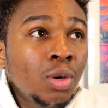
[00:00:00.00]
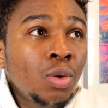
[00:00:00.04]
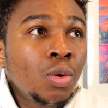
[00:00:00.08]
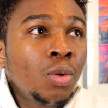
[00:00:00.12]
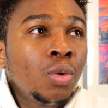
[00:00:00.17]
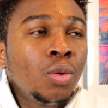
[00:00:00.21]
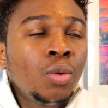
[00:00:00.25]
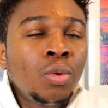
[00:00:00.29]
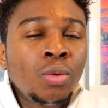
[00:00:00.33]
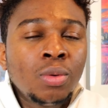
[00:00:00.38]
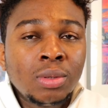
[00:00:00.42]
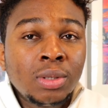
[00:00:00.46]

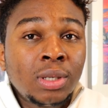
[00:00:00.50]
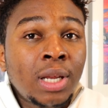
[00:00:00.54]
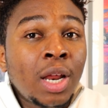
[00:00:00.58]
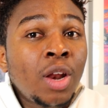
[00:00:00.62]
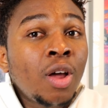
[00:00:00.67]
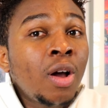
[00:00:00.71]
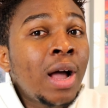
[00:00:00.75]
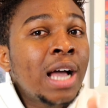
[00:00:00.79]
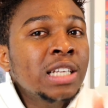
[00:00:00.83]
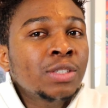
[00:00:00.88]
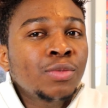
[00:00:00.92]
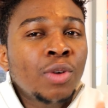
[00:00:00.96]
Oh, they
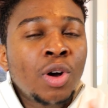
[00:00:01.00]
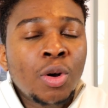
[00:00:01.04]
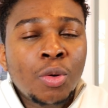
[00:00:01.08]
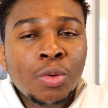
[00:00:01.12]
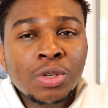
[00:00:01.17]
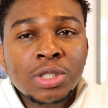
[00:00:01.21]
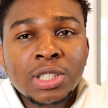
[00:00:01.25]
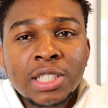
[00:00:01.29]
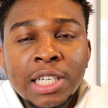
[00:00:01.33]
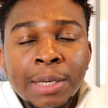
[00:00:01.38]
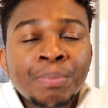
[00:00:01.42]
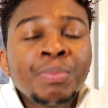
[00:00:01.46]
don't ask for
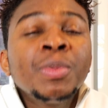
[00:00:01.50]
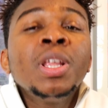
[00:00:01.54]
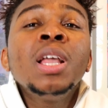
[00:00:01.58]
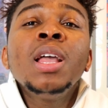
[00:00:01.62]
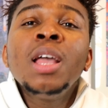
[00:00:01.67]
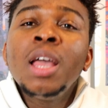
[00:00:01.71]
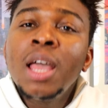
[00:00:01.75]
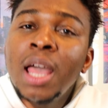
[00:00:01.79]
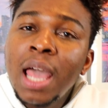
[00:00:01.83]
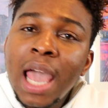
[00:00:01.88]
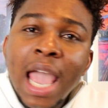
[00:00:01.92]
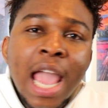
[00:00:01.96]
uncle's name.
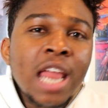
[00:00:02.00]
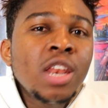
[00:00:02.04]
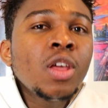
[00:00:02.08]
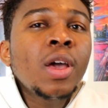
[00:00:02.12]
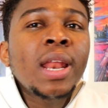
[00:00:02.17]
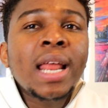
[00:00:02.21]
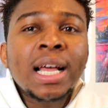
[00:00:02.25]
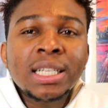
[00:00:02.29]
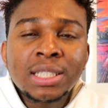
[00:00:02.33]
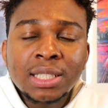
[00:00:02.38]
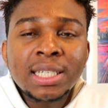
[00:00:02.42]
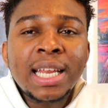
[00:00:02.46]
Any
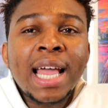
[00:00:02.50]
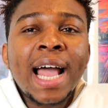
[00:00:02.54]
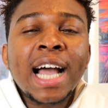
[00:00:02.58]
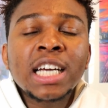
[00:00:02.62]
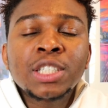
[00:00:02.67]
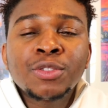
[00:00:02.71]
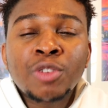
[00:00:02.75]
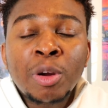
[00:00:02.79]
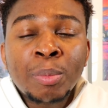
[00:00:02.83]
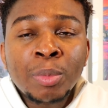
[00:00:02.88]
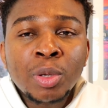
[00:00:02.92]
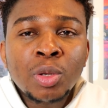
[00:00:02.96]
other thing they
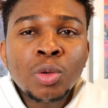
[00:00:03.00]
ask from